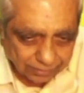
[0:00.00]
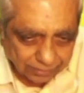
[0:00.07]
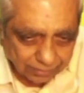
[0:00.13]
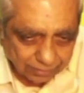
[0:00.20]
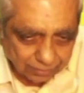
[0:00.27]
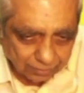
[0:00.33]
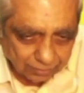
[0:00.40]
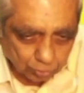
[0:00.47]

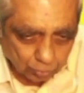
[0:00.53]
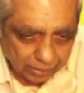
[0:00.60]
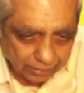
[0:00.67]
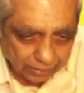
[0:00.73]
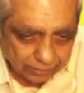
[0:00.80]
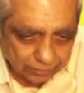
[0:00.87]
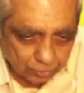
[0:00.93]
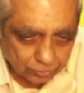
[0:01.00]
So
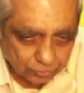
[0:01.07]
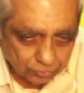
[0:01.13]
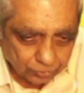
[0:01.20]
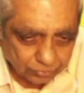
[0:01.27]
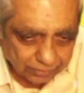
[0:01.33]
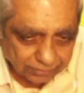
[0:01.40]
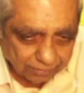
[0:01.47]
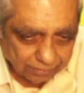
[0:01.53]
accuracy is
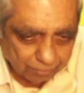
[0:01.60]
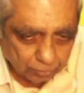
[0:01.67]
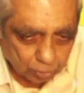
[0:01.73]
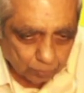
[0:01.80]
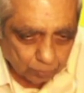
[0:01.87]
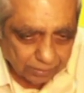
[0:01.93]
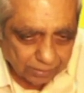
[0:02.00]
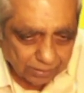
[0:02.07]
given to be
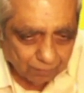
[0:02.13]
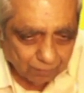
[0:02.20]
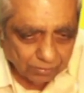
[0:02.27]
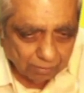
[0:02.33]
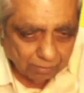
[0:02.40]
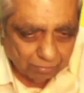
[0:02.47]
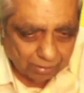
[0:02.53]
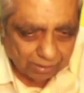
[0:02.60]

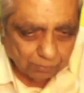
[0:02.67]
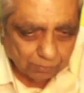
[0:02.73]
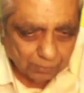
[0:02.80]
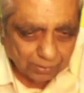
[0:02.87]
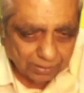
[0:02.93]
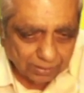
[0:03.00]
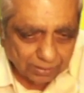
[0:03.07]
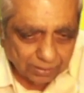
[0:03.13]
1
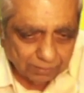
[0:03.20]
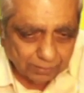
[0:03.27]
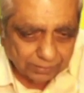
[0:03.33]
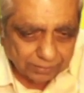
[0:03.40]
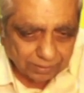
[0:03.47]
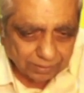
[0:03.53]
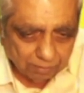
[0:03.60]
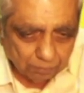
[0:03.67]
millimeter,
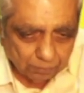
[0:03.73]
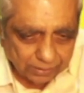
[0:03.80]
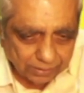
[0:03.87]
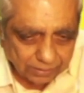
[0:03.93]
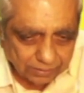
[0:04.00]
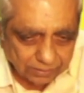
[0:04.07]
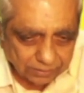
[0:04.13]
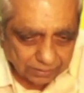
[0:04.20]
means
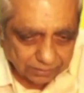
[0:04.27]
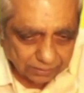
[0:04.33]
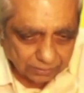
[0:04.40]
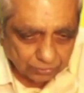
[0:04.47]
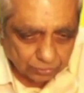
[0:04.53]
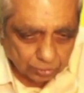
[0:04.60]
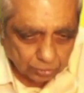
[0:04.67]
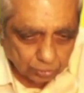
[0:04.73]
it is
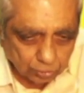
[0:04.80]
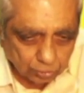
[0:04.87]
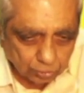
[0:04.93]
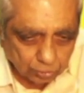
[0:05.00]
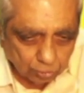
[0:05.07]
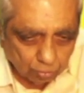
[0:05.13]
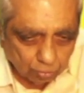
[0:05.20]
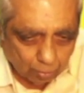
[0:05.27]

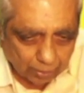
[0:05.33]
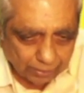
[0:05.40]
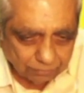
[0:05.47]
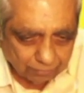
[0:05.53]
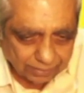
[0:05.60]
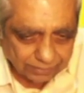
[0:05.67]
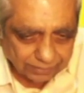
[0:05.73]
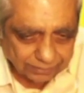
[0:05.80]
0.1
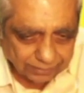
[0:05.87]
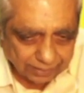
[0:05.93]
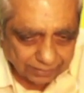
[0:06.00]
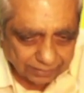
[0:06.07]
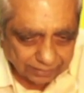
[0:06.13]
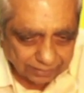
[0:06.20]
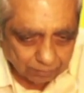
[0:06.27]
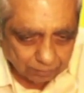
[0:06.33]

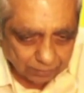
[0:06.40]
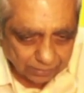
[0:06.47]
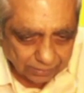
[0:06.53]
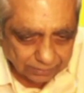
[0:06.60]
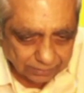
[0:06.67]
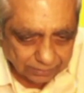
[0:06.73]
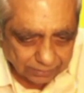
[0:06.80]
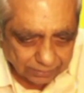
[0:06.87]

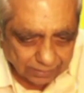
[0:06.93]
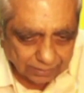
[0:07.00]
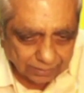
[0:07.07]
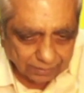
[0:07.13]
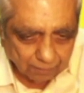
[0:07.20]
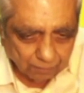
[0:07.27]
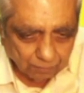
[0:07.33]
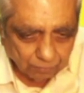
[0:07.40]
centimeter.
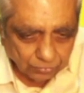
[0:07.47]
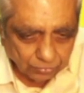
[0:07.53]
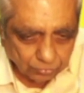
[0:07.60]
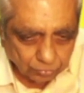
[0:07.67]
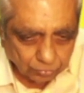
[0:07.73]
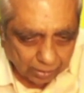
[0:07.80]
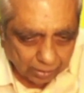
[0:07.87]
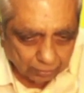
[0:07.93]
So
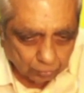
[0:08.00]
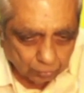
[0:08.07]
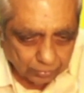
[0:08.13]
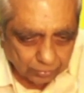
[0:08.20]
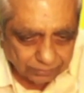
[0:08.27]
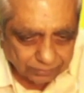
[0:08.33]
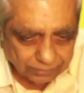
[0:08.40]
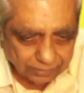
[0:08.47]

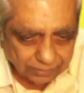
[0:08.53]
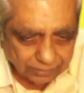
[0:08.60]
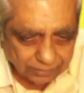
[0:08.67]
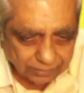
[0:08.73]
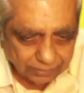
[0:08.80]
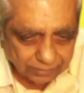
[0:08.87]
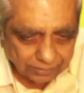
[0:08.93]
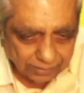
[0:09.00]
accuracy
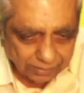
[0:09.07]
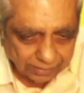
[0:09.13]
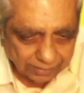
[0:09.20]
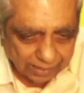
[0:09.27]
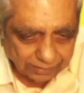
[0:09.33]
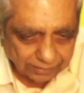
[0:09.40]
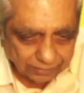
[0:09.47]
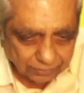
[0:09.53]
in length is
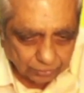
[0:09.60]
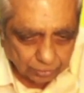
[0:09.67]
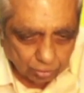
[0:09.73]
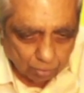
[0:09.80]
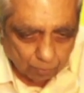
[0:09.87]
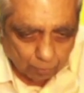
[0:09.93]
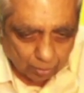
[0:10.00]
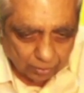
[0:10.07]

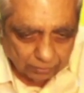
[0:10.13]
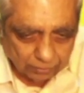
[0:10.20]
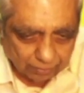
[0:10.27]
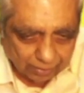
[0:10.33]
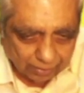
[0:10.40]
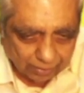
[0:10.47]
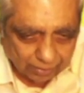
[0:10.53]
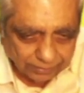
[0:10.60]
0.1
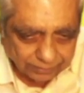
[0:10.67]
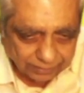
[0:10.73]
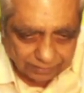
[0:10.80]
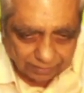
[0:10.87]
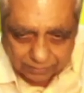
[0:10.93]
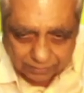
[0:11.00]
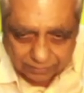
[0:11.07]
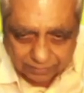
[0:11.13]

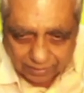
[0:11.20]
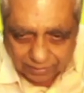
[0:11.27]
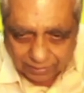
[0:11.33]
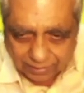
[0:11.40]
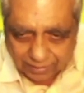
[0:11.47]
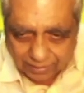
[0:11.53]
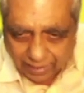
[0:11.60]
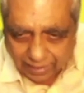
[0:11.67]
centimeter
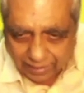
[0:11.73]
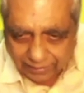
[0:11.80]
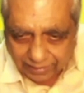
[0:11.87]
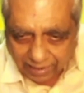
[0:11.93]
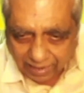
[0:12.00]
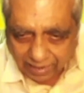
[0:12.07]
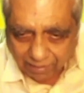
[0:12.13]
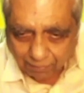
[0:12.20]
and I am
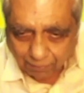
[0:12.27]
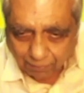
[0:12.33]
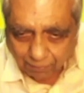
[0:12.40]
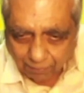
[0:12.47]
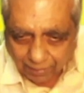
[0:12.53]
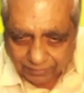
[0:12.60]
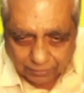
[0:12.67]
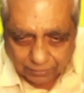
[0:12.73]
measuring
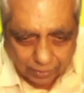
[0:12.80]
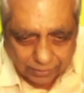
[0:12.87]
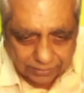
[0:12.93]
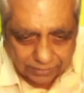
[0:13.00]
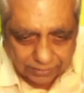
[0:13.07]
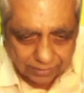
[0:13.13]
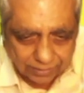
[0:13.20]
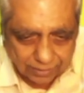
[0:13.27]
20.
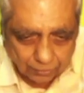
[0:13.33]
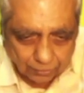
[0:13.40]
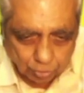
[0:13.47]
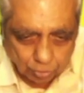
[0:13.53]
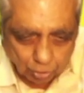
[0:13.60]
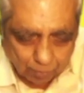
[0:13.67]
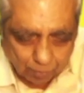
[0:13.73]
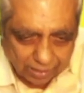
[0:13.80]
So
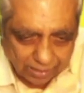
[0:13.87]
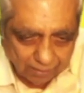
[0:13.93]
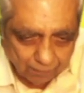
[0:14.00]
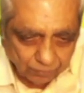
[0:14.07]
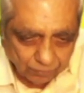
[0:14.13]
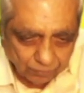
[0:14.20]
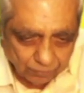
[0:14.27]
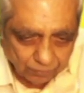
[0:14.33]
my
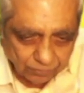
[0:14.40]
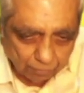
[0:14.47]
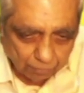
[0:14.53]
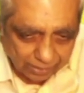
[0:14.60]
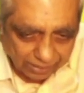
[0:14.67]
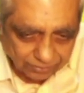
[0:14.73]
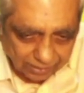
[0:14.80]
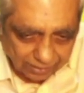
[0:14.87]

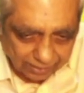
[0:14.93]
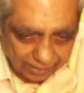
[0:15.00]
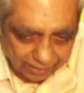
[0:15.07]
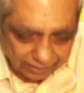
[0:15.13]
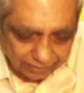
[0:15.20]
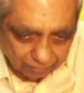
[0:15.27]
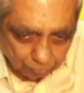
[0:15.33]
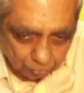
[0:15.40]
fractional error
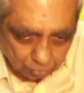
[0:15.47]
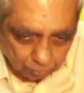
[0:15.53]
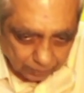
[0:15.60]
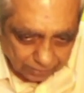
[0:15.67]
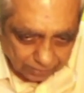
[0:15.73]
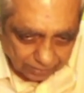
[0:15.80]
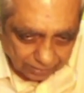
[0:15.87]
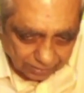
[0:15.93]
would be
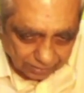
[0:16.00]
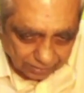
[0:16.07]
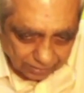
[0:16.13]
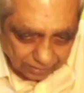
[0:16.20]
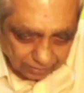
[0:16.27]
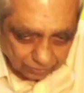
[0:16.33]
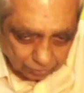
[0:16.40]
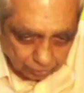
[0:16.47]

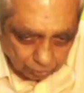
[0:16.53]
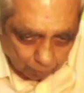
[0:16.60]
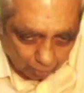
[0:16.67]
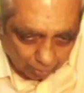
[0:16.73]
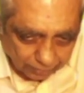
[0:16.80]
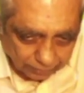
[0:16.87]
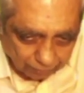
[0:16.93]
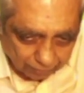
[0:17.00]

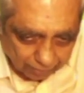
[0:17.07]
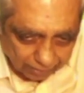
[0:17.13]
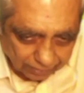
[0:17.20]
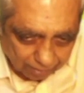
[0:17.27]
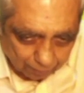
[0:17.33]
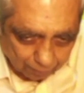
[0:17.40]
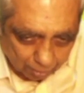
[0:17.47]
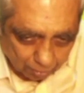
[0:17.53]
0.1
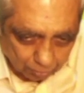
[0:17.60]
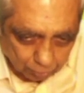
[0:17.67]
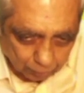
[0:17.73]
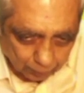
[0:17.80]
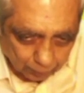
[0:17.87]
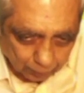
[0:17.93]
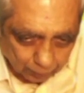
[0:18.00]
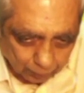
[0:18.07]
upon 20.
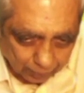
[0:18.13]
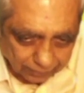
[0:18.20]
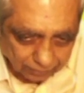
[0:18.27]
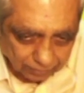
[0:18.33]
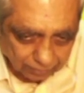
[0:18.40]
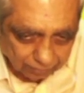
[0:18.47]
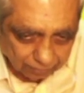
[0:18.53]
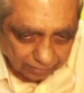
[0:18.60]
This is
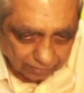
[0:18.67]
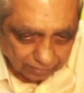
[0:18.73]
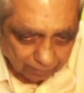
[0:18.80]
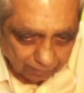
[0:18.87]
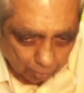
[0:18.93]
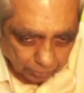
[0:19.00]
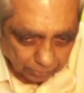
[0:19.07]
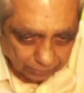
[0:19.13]
very
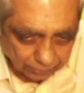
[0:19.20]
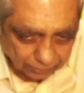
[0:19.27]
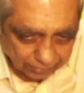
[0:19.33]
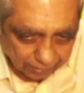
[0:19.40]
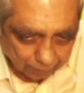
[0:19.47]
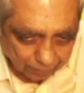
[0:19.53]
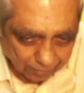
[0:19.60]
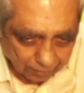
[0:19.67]
important step.
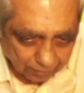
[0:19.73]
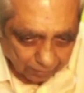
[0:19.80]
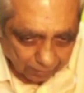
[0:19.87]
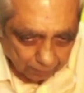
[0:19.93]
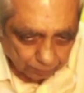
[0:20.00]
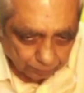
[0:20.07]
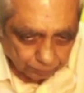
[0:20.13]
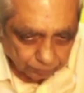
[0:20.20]

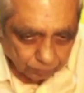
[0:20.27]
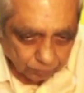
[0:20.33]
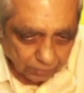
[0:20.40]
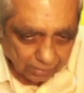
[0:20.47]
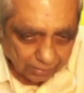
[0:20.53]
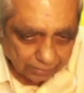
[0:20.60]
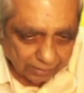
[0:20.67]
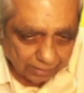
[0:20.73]

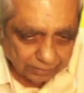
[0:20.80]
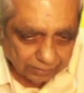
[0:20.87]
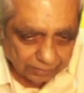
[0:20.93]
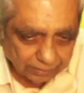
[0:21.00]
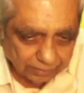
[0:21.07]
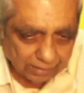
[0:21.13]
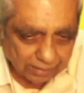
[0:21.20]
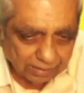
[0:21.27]
Delta L
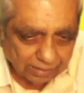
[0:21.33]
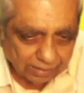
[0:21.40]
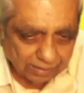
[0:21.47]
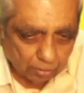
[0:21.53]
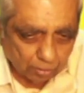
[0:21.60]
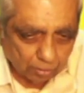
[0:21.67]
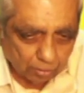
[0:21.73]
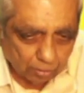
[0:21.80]
upon
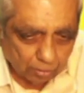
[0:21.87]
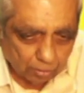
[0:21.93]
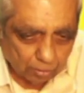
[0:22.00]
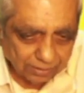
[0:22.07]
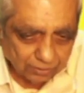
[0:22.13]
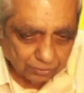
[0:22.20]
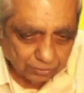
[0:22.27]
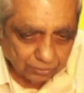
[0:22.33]
L, so
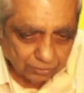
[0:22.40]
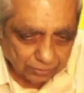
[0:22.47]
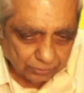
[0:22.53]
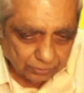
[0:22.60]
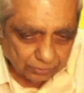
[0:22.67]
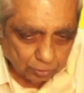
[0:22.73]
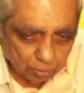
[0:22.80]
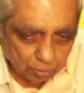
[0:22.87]
it is
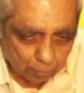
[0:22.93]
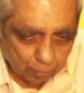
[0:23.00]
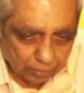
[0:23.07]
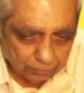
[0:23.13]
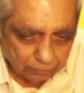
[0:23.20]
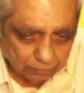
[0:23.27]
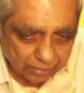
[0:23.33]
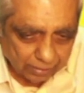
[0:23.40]

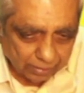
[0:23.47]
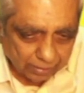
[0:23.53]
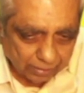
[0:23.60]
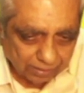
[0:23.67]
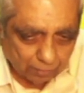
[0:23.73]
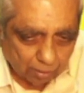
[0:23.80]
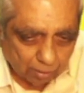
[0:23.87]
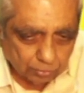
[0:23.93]
0.1 upon
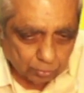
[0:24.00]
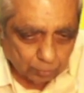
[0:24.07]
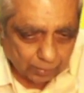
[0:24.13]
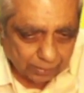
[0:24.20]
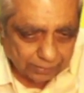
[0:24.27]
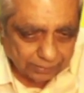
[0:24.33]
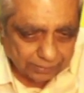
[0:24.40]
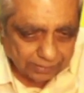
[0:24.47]

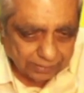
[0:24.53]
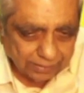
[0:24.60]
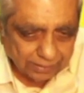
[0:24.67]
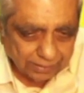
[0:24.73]
20.